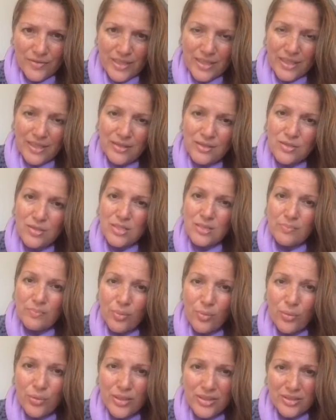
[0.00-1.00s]
and get the
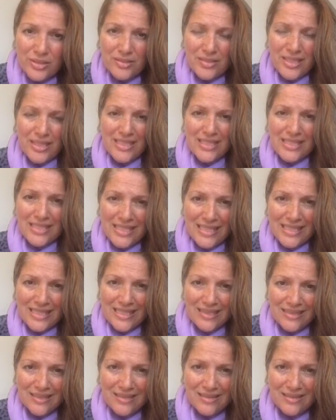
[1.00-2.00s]
support that they need.